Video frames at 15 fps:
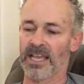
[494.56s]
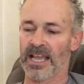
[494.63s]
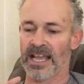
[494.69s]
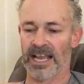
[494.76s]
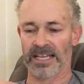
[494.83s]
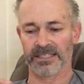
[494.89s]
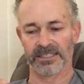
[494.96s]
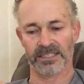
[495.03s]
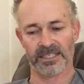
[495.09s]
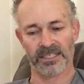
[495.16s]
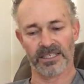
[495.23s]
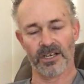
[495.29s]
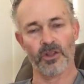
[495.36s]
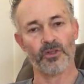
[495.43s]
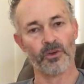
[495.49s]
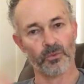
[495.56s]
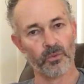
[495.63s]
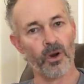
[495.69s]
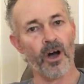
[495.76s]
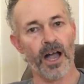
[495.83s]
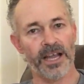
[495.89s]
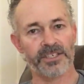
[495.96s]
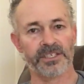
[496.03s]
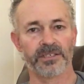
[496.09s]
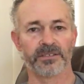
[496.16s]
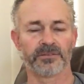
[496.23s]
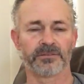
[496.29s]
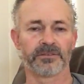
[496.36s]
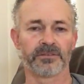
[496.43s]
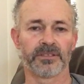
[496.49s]
And the right,
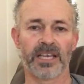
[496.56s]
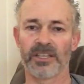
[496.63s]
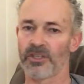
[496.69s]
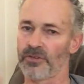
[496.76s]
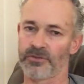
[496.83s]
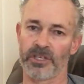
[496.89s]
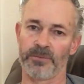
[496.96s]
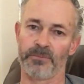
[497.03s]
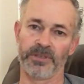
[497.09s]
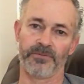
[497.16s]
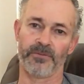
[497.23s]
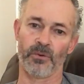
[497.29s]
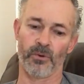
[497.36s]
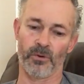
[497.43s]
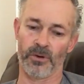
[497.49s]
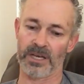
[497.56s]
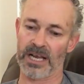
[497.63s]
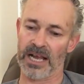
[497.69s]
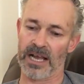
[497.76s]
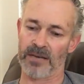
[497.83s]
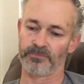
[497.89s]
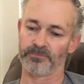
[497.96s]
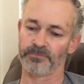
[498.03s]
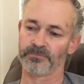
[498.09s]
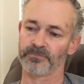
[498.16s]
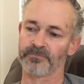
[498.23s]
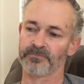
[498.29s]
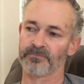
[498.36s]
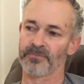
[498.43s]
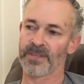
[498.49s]
as I've said before,
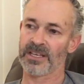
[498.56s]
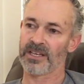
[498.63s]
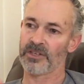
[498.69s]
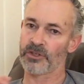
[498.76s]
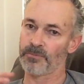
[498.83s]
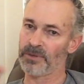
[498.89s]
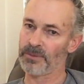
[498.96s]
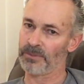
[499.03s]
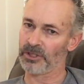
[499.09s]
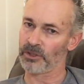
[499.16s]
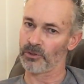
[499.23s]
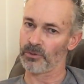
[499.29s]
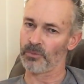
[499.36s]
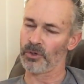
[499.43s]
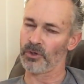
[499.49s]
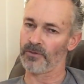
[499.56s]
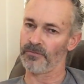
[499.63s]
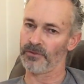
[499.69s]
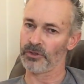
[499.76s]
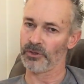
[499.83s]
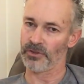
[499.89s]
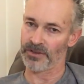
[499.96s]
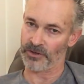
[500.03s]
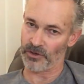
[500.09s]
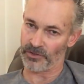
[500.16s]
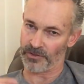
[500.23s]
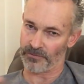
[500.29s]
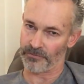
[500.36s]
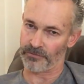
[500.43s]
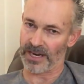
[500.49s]
is a biblical worldview. They've got
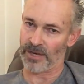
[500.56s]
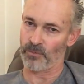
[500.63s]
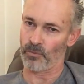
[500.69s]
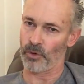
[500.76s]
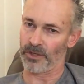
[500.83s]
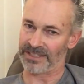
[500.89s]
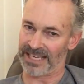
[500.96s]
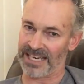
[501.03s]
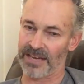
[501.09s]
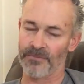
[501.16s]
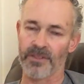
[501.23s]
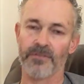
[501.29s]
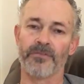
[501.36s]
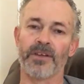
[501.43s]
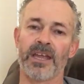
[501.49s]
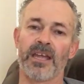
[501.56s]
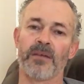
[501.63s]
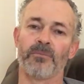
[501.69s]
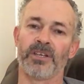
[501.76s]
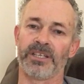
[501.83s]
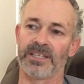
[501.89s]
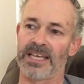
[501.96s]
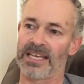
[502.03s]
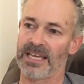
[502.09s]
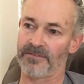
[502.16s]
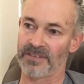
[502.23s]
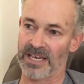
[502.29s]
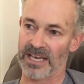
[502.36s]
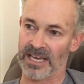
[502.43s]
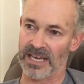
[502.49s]
the framework. They love the family. They love